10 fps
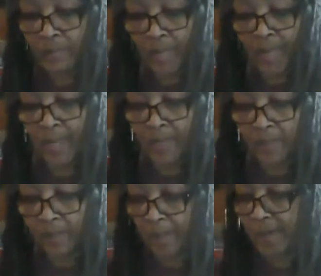And
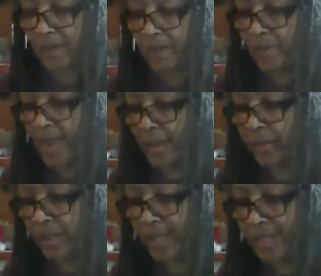as a matter of fact,
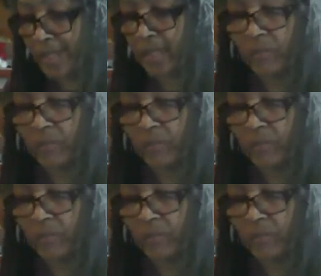when I did the